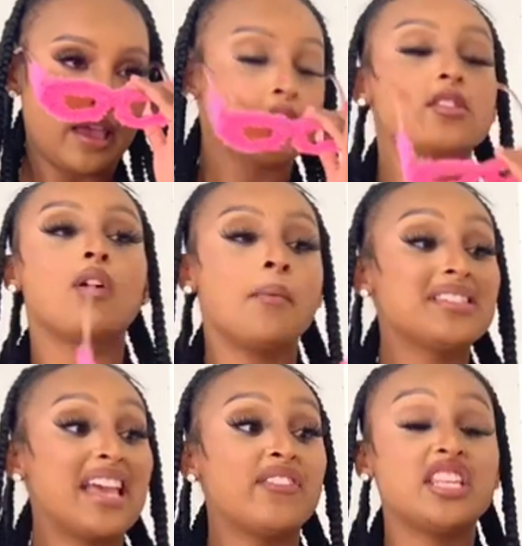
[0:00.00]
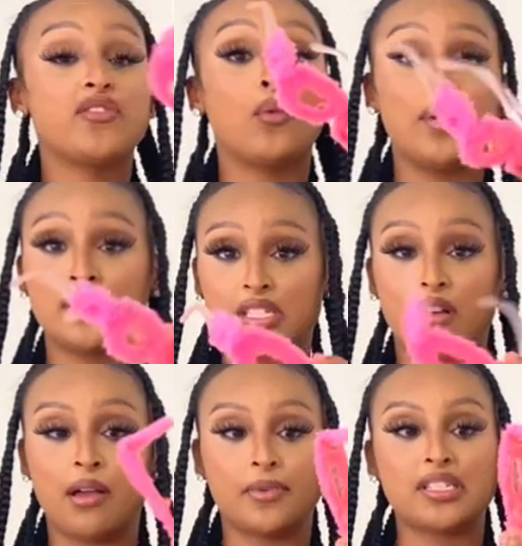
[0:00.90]
So I'm saving these for winter
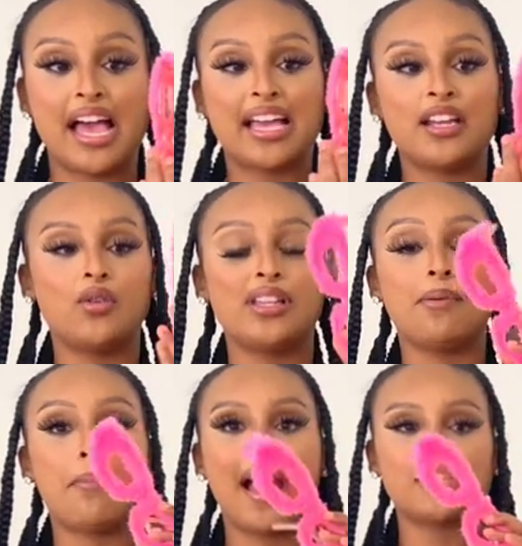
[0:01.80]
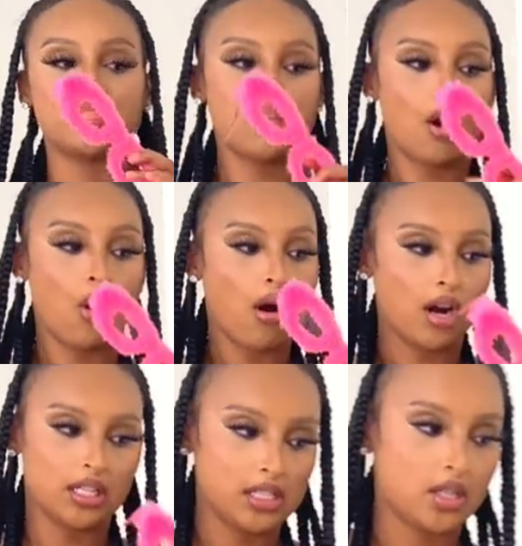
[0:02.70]
time because I can only imagine how hard these are